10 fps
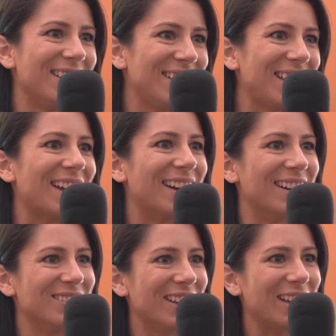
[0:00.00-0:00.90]
it. Like,
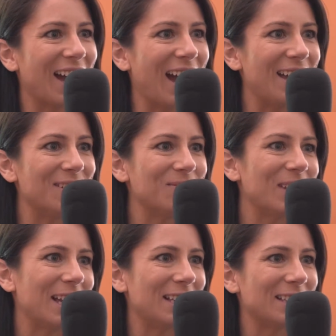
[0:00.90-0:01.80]
yeah, really like hustling. I'm
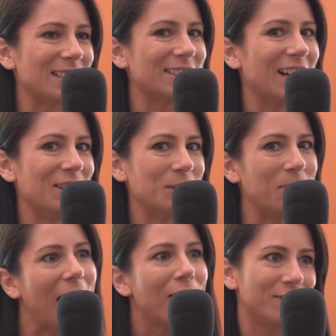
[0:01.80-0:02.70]
like on the
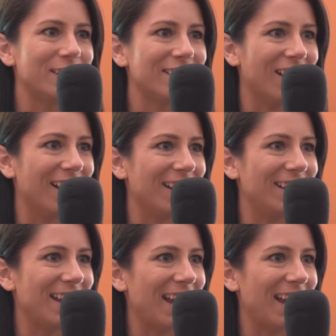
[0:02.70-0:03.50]
poverty line,